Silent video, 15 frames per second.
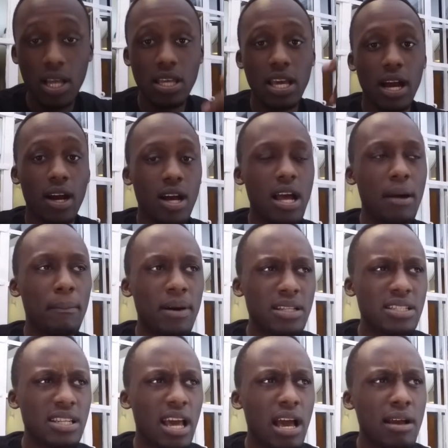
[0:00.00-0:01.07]
Yeah,
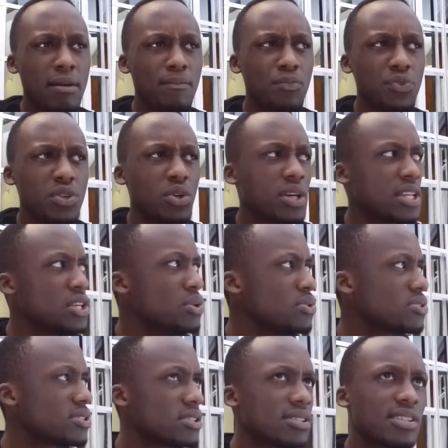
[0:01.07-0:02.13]
but you can
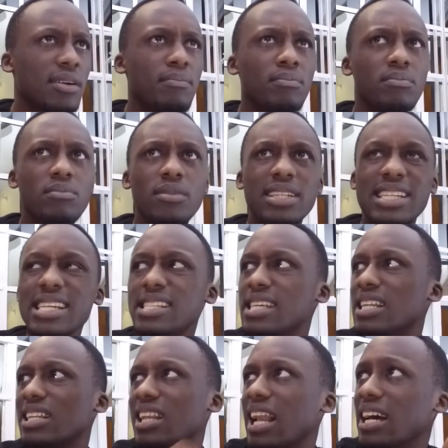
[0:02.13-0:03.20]
use some
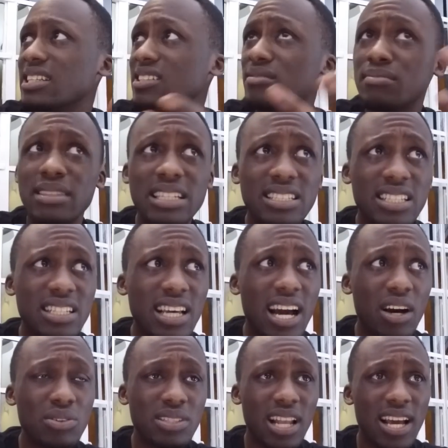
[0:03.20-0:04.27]
decent lights and decent
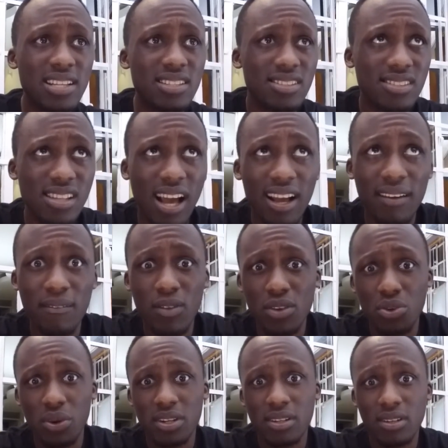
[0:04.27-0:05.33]
house lights.
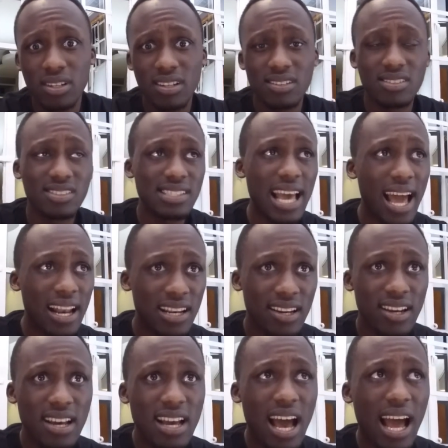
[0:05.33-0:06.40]
You can
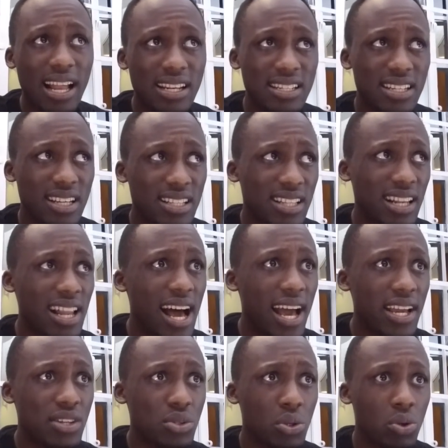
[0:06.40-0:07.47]
stand under the
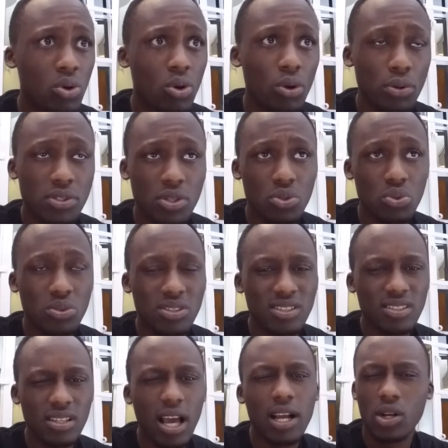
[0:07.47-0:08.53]
light or closer to
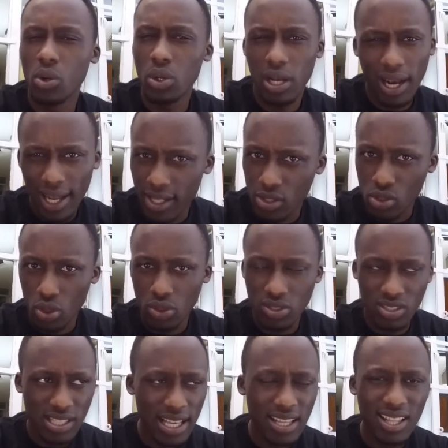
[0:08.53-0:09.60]
a good light
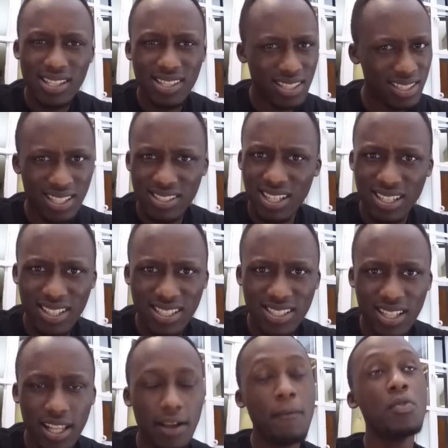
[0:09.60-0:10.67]
source. That's
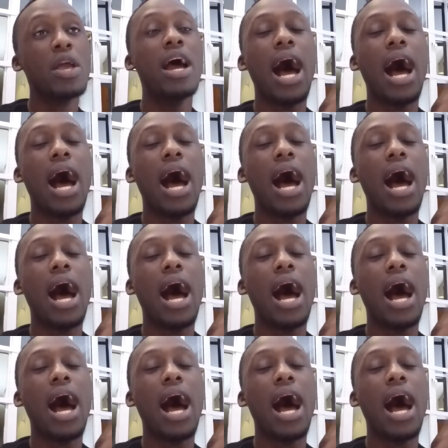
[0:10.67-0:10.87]
the thing.